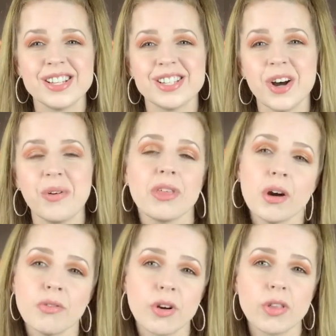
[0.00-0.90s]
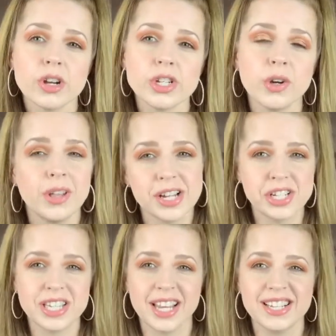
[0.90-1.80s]
So without further ado, let's
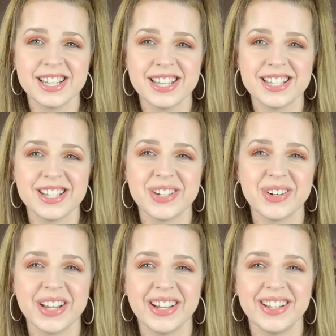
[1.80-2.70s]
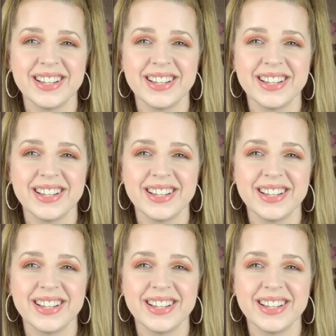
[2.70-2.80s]
just get into this tutorial.